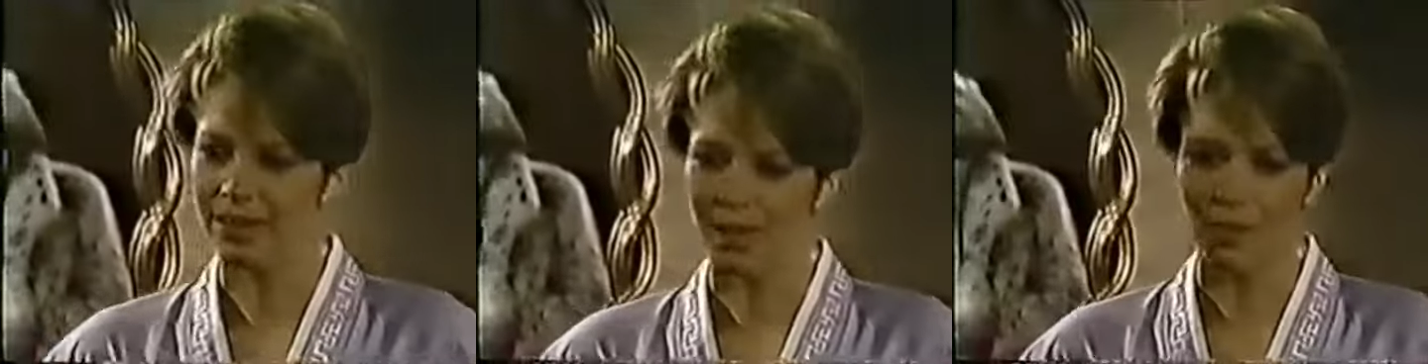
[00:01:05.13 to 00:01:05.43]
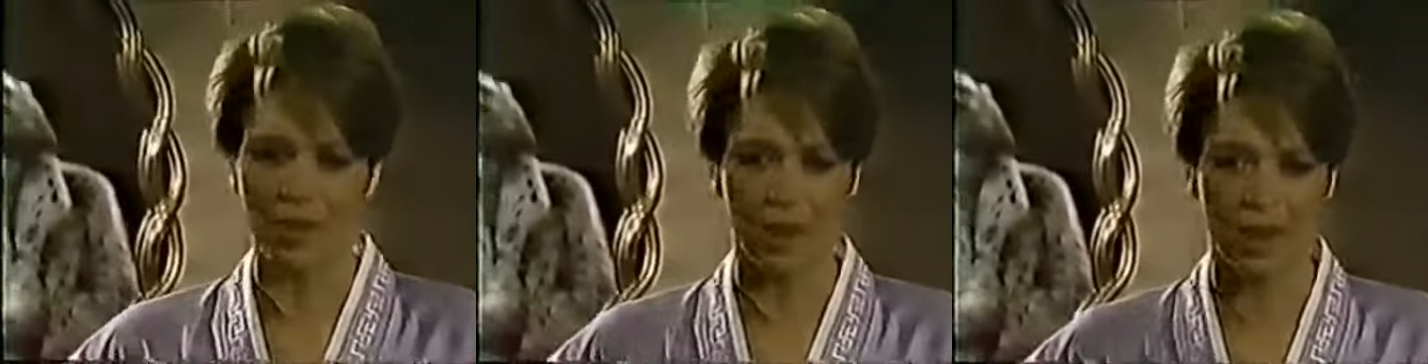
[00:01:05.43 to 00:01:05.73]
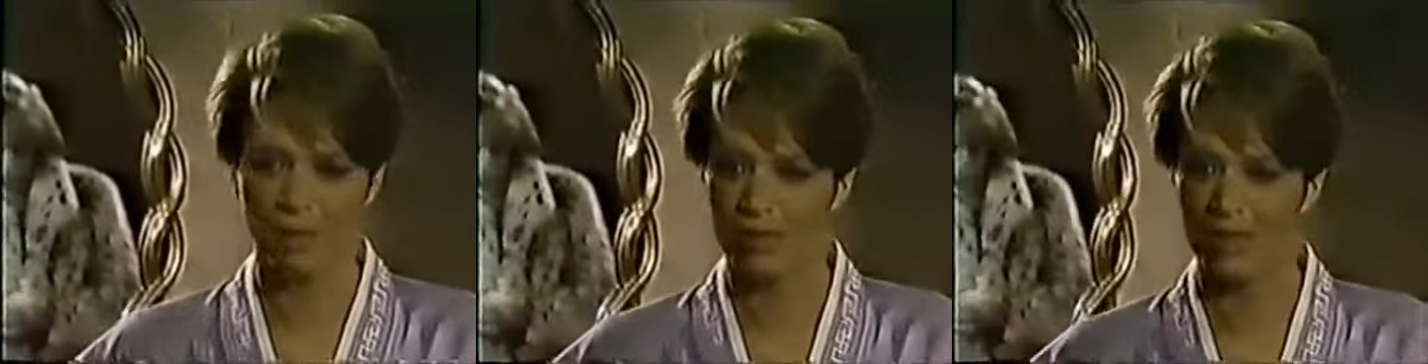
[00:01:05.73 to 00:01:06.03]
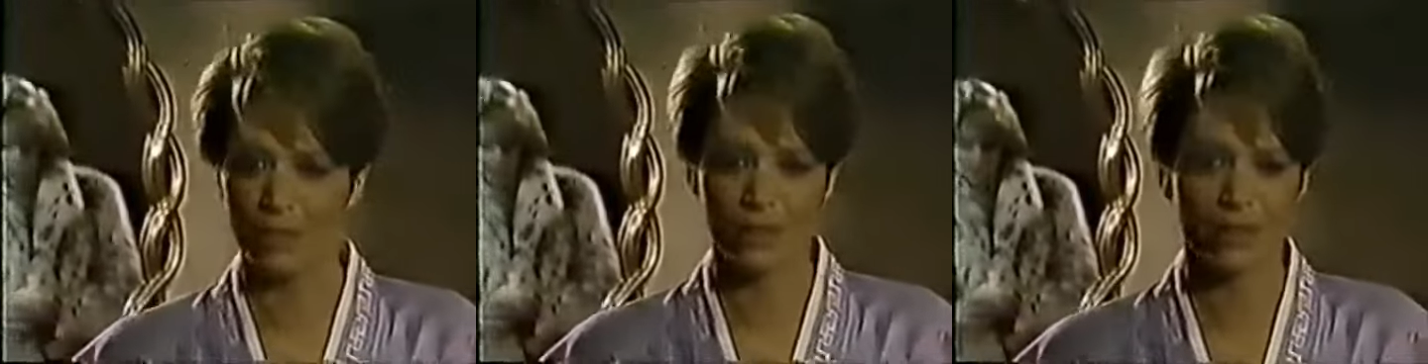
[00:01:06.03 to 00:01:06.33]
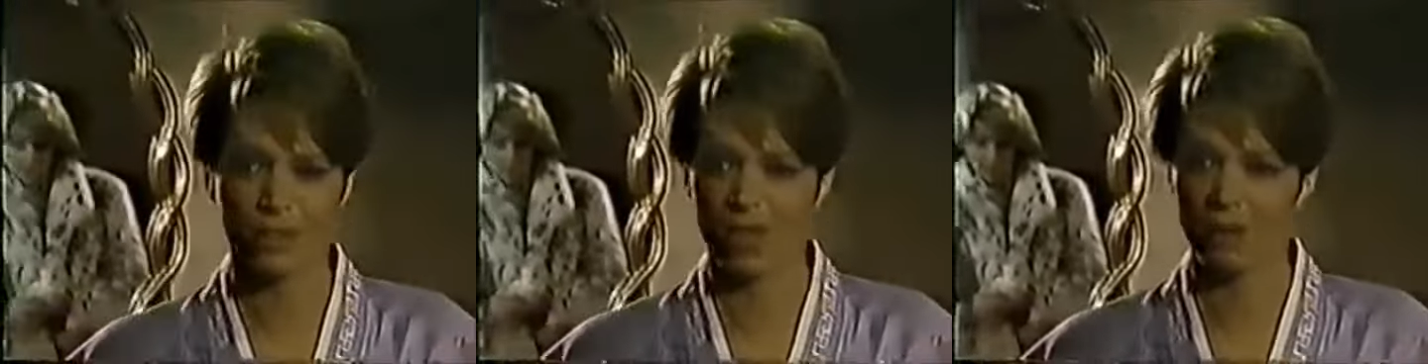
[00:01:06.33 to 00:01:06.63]
And that's something I am
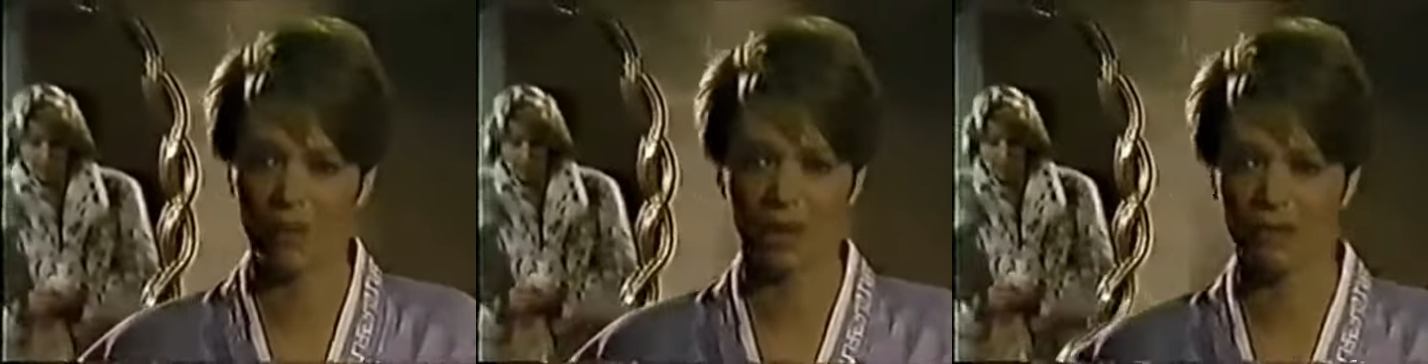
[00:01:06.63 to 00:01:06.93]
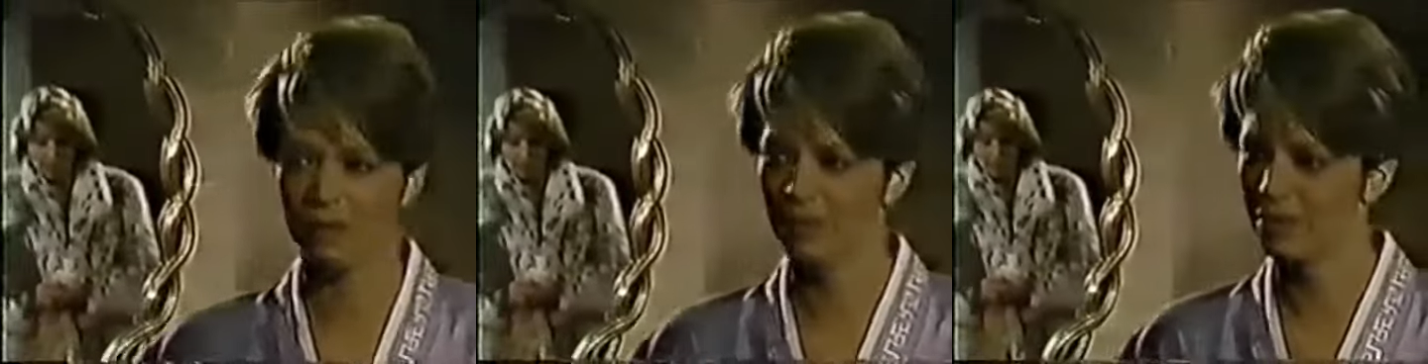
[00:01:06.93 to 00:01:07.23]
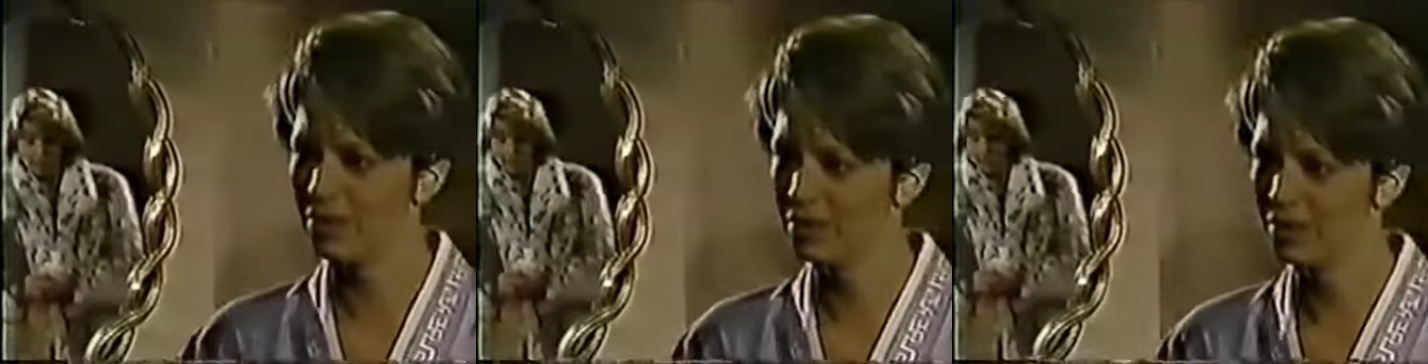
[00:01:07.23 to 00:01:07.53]
deeply ashamed of.